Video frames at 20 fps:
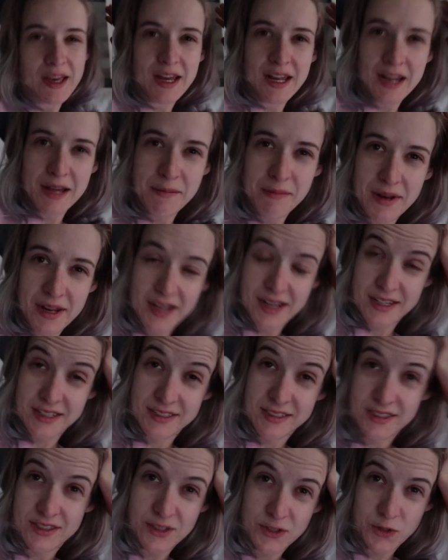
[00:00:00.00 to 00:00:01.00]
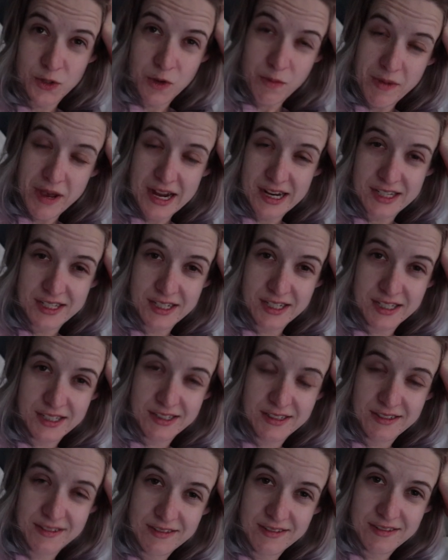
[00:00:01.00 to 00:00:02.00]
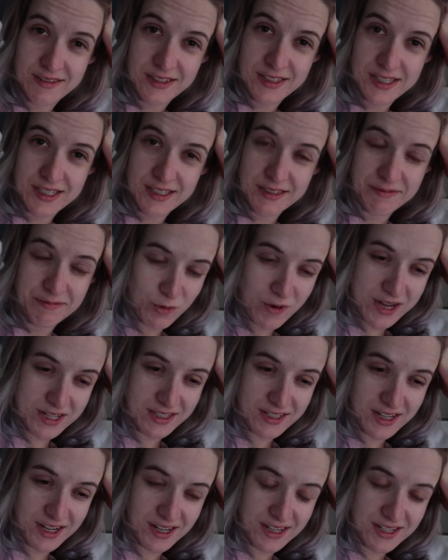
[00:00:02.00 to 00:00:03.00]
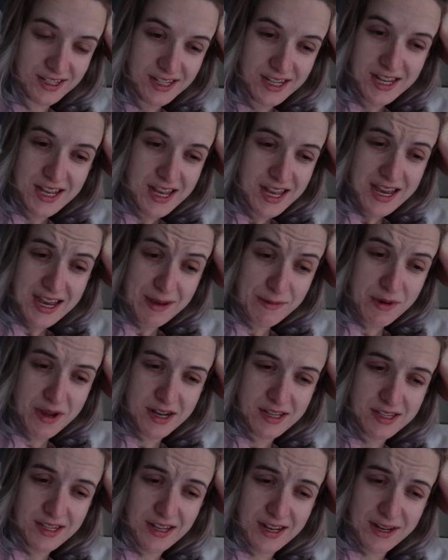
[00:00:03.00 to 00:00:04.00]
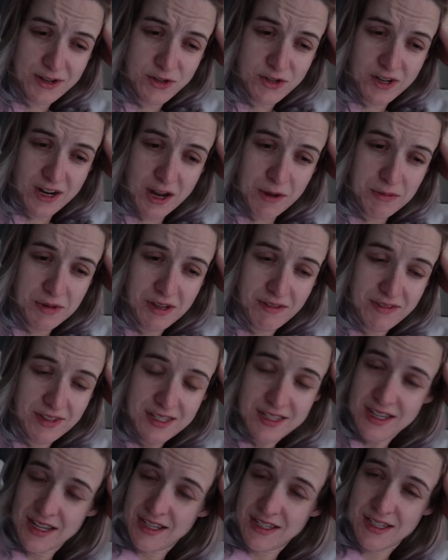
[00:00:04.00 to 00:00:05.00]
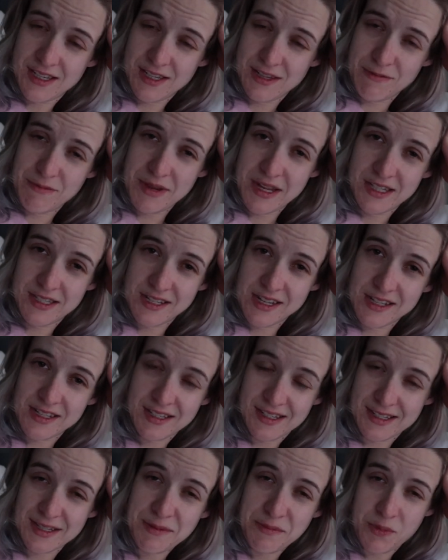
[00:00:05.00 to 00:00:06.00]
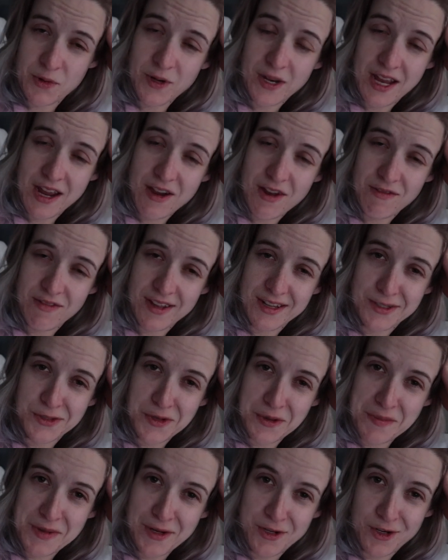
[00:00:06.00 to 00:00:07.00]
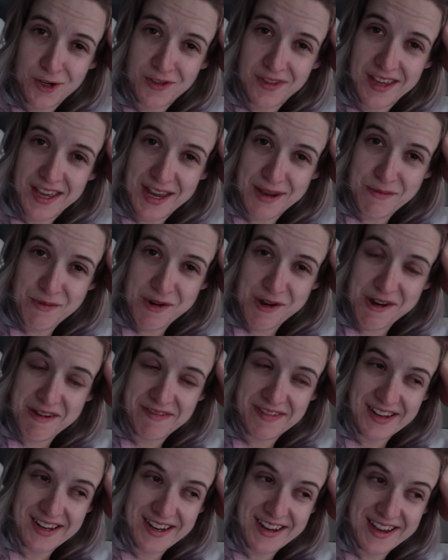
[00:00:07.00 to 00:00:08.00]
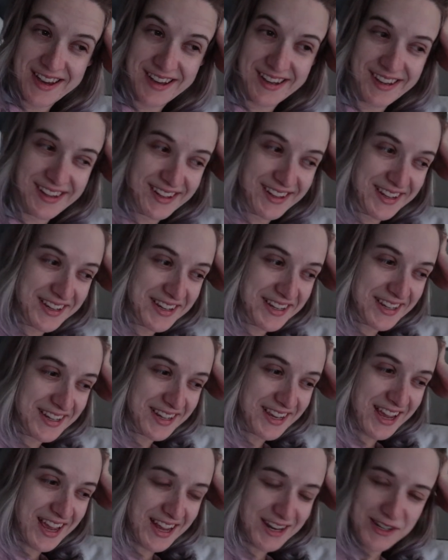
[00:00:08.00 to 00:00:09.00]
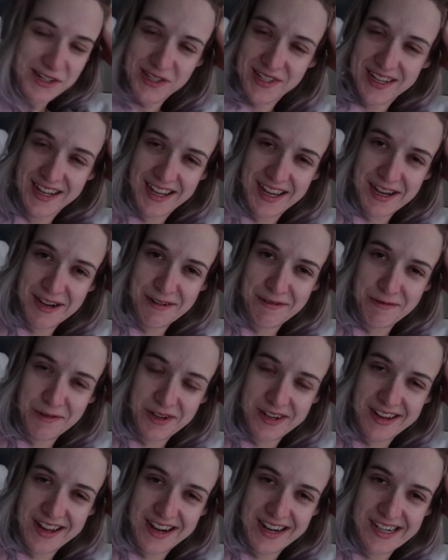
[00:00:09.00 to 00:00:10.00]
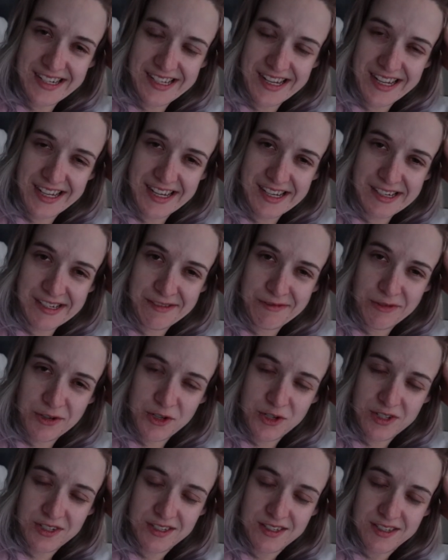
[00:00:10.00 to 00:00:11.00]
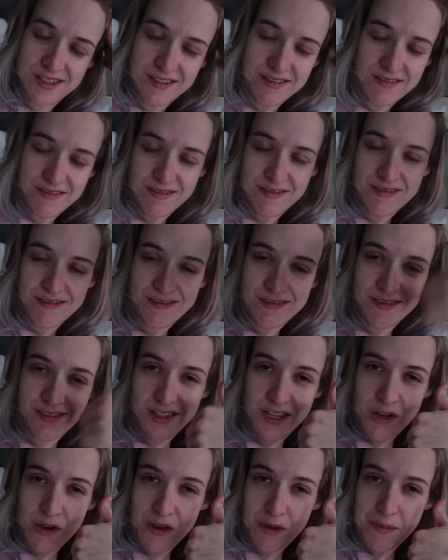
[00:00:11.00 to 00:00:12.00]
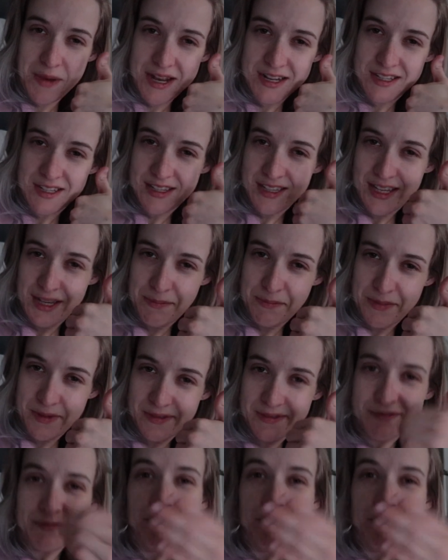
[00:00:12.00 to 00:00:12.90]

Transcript: And I'm gonna just go back to, to resting. I'm honestly not sure how many of these sentences have made sense because I'm pretty out of it, so I'm gonna turn the camera off and, uh, and just take care of what I need to take care of, which is going back to sleep.